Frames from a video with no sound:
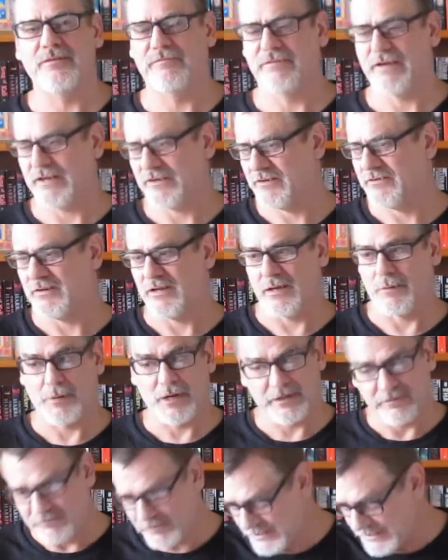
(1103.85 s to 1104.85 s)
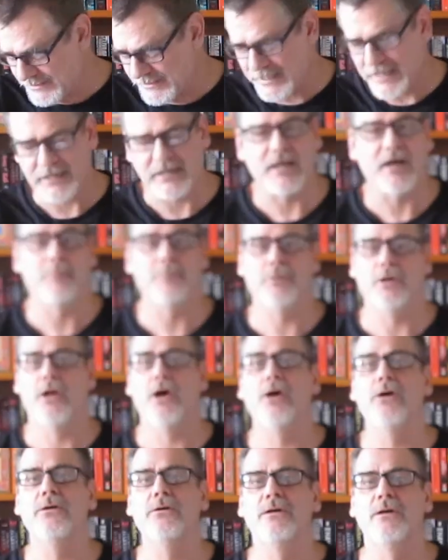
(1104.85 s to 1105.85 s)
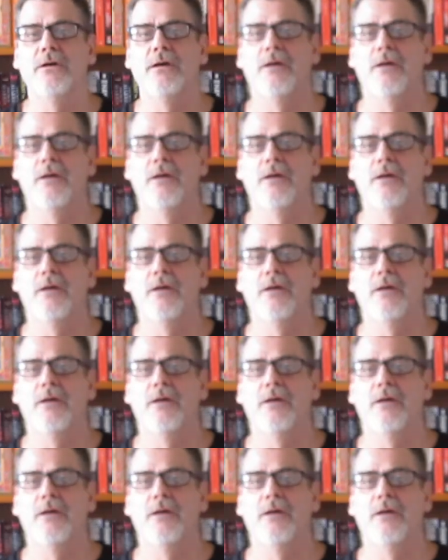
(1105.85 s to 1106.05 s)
In fact, I might even link that down below.